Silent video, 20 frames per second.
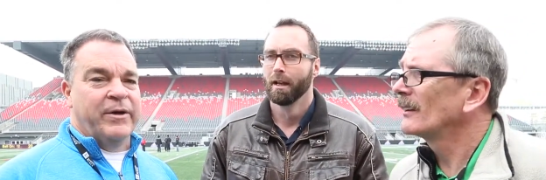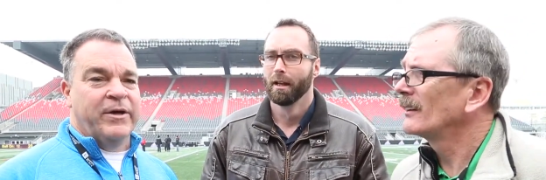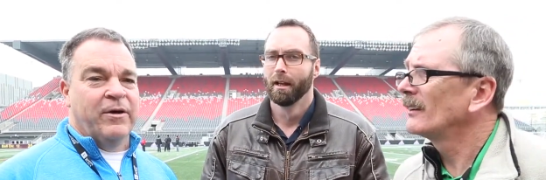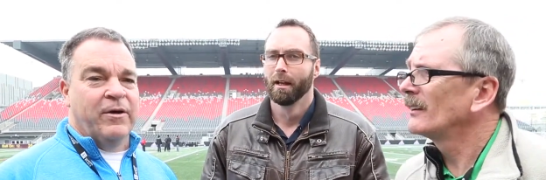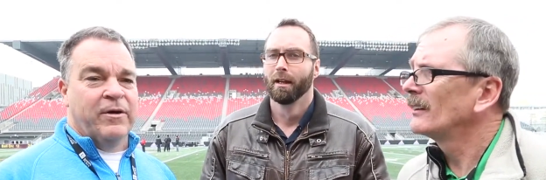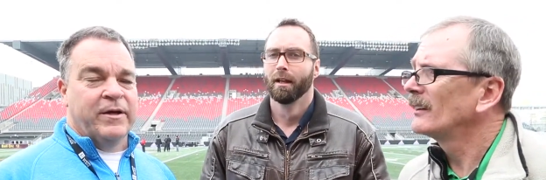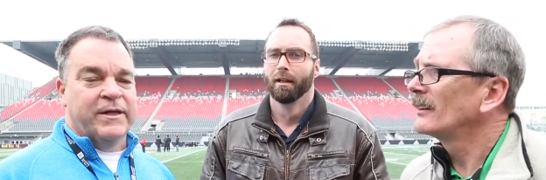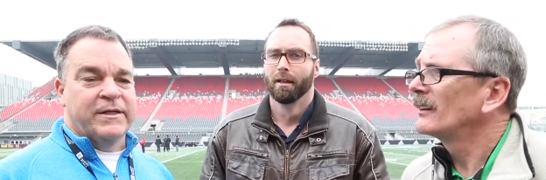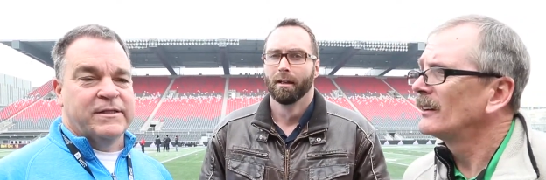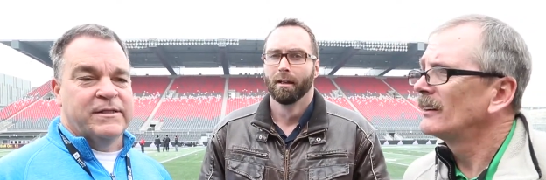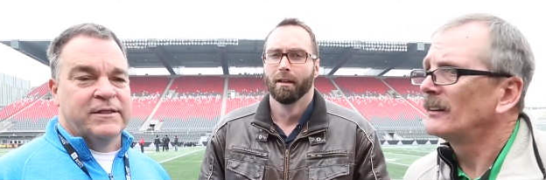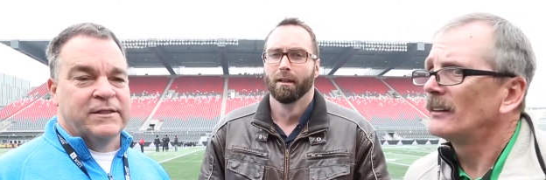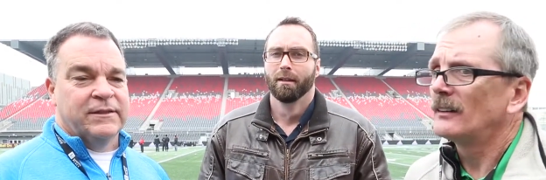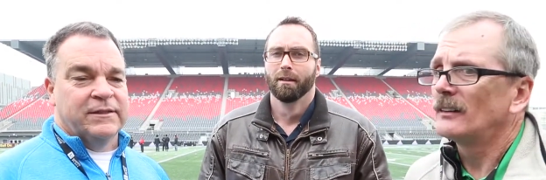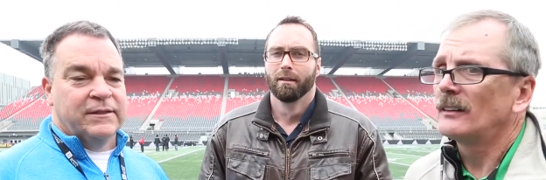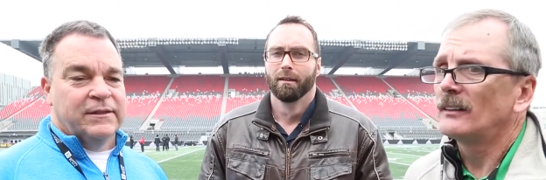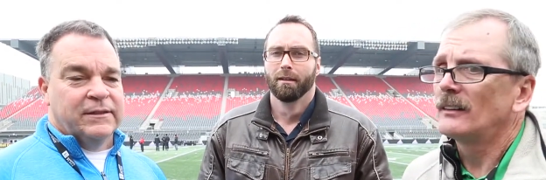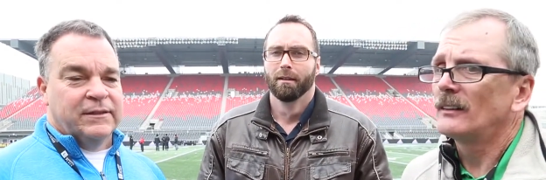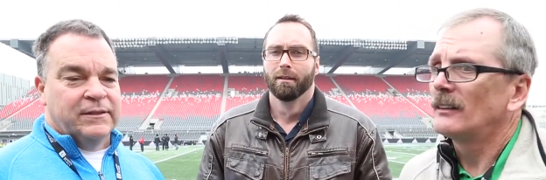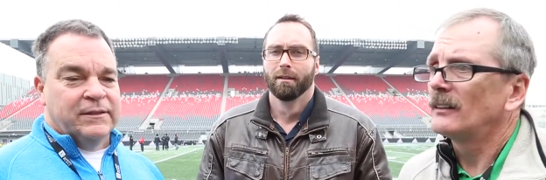Speaker 1: He heard it
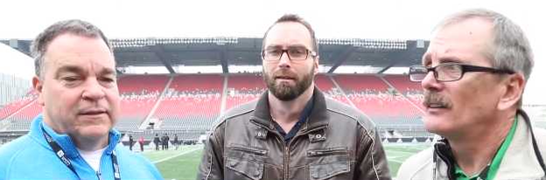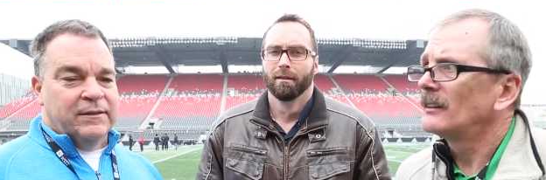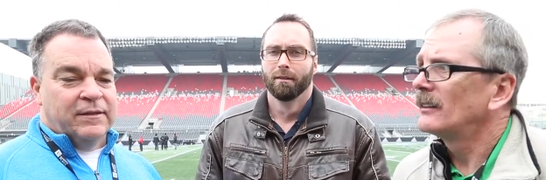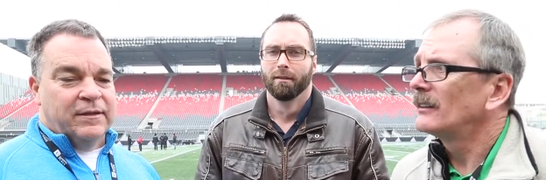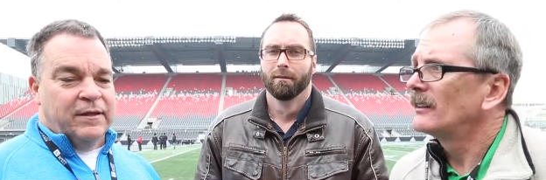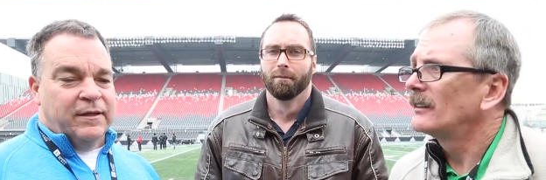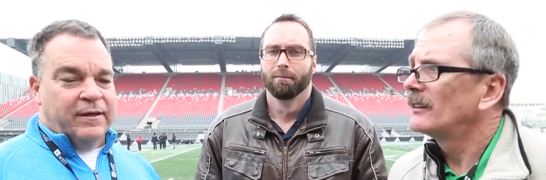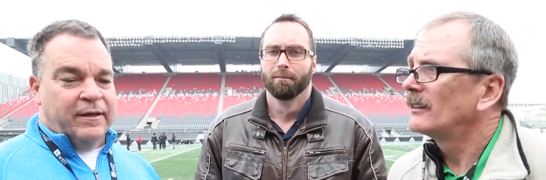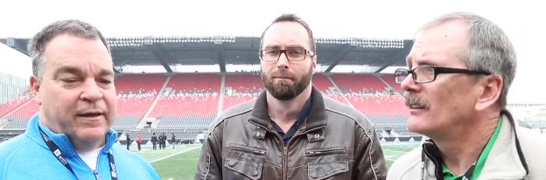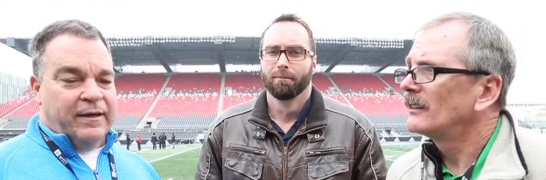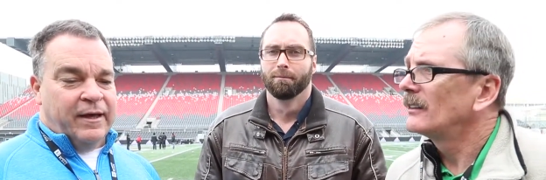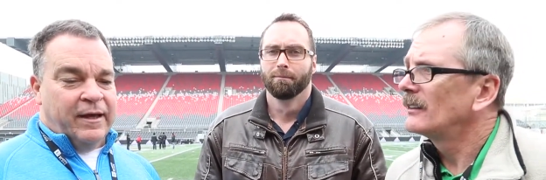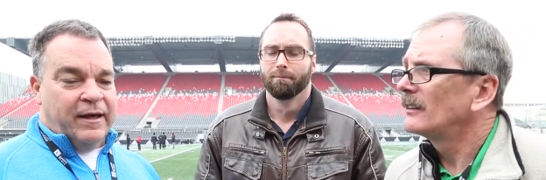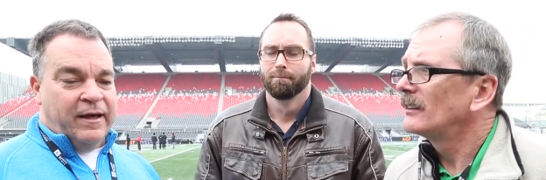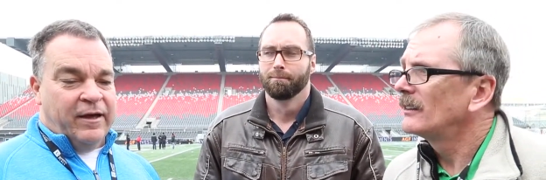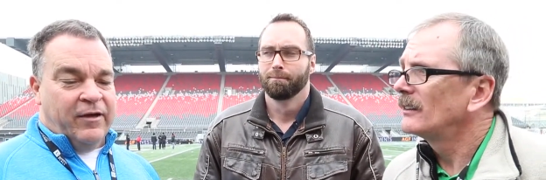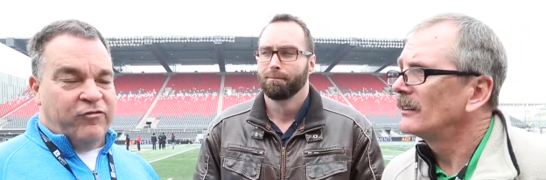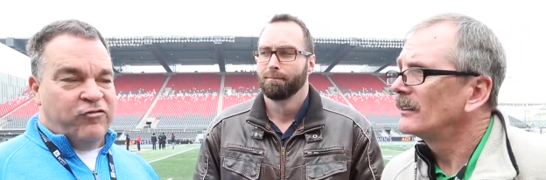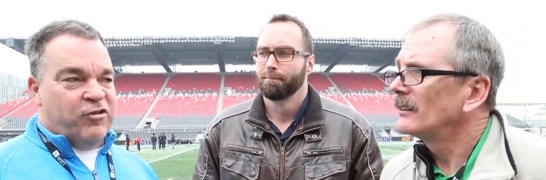uh,